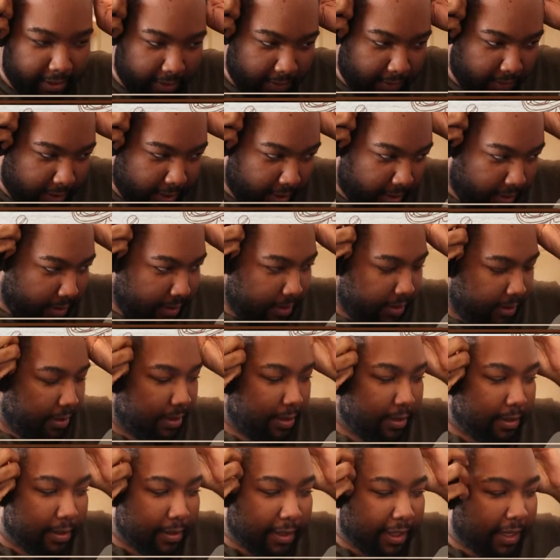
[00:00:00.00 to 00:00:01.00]
Hold on,
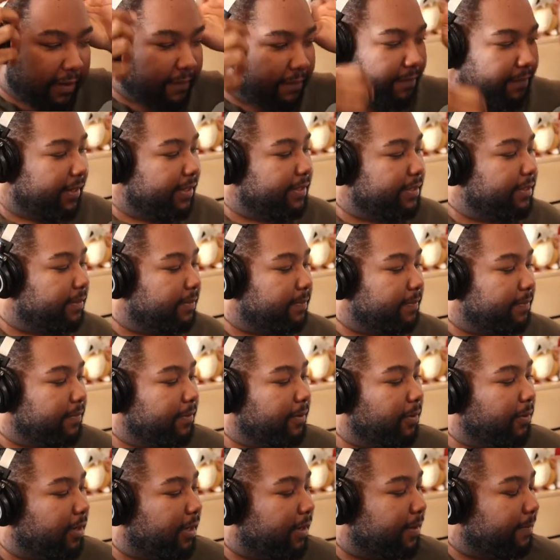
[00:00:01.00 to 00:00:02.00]
I'll fix them.
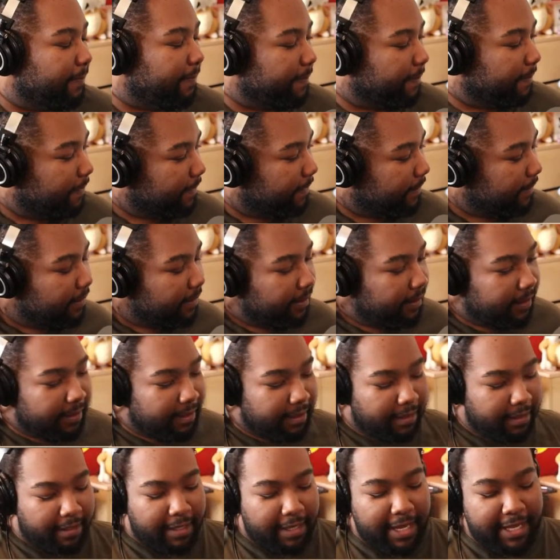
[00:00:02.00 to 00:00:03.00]
Hold on.
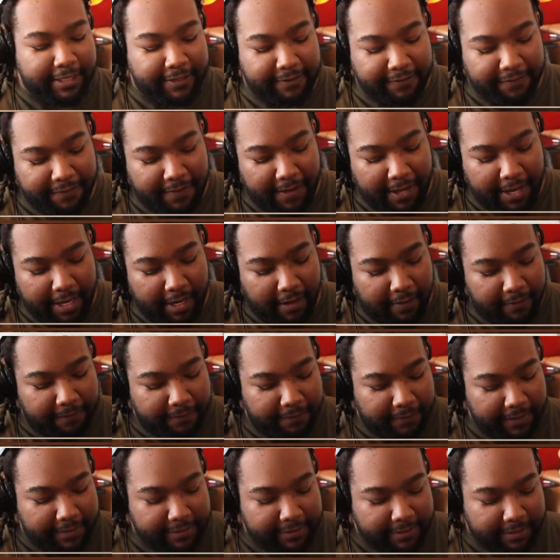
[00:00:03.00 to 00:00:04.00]
It's fine. I'll
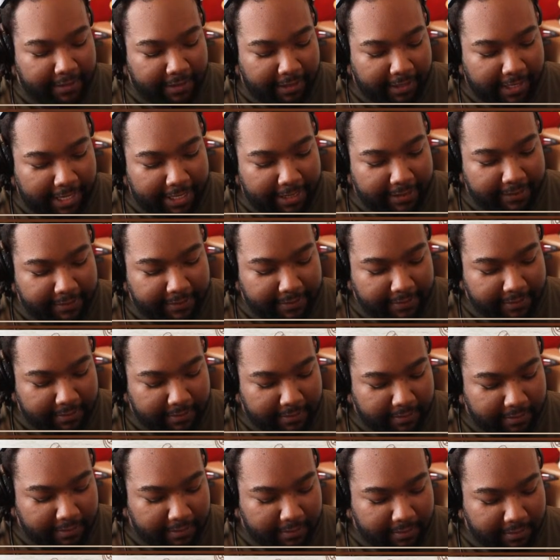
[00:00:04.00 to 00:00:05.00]
fix the lights.
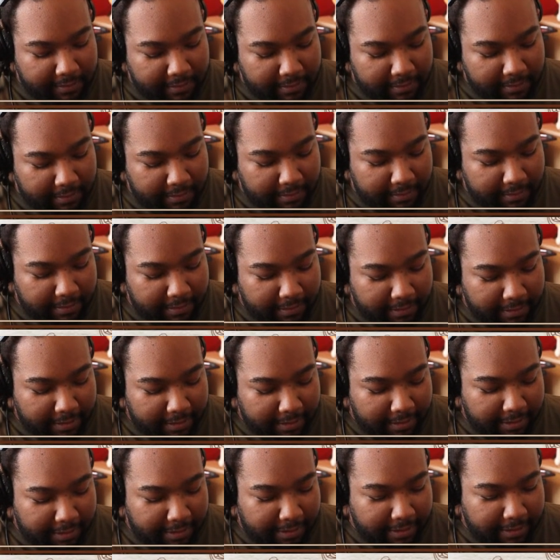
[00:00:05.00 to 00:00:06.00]

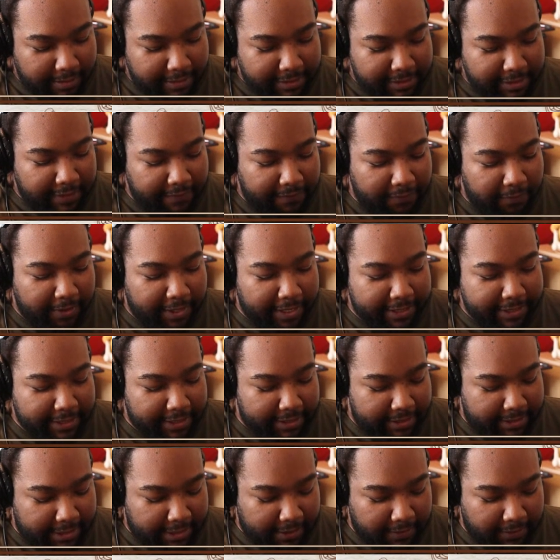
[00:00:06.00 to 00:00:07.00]
Let's see if you guys can
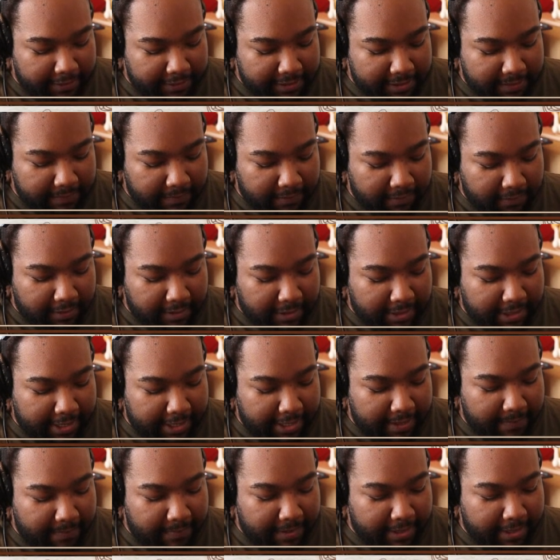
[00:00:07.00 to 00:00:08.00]
tell because it's the middle of the day
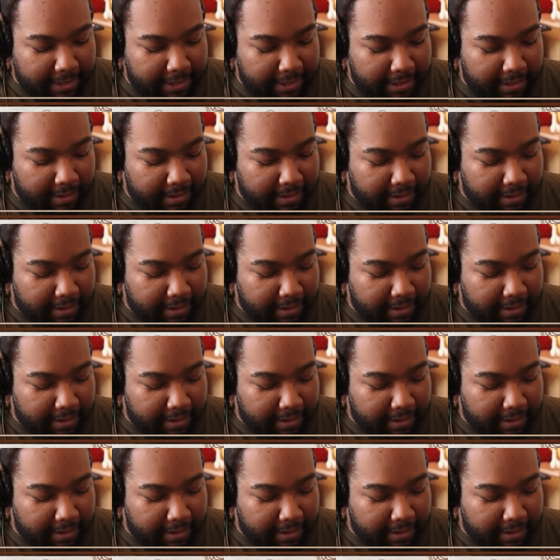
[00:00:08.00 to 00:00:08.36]
and my